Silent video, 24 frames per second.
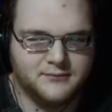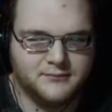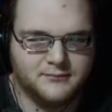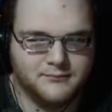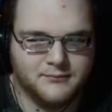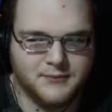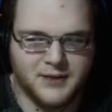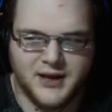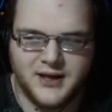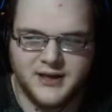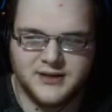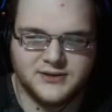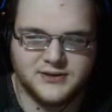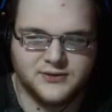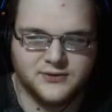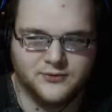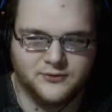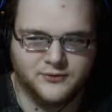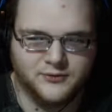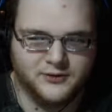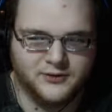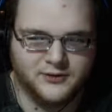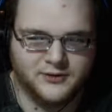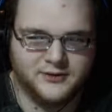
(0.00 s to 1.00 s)
My
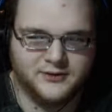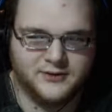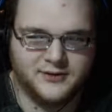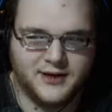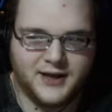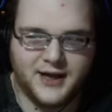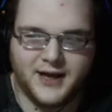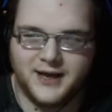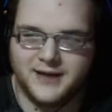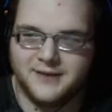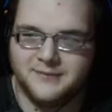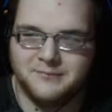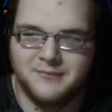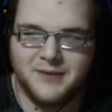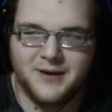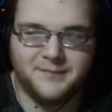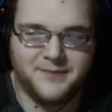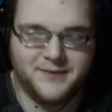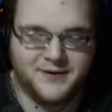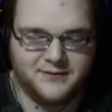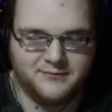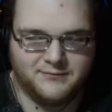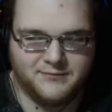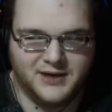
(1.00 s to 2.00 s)
school had
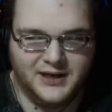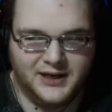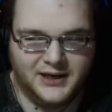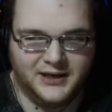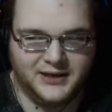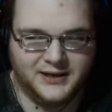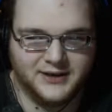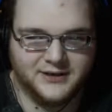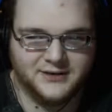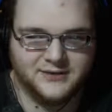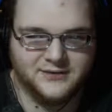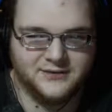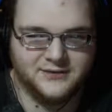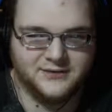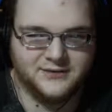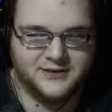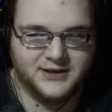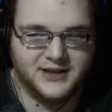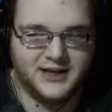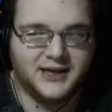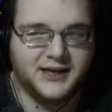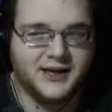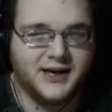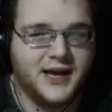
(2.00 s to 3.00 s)
Muppet Man,
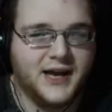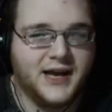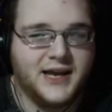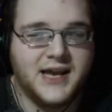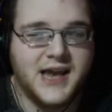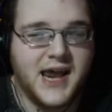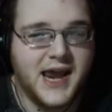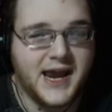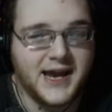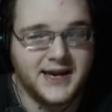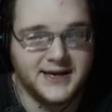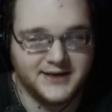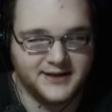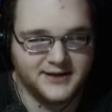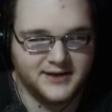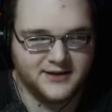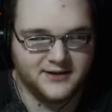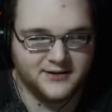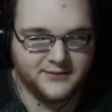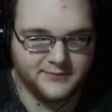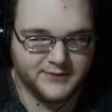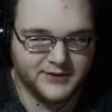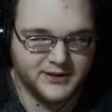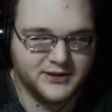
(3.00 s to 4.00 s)
and I hated
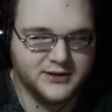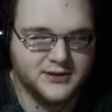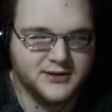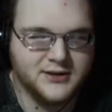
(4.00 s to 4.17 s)
him.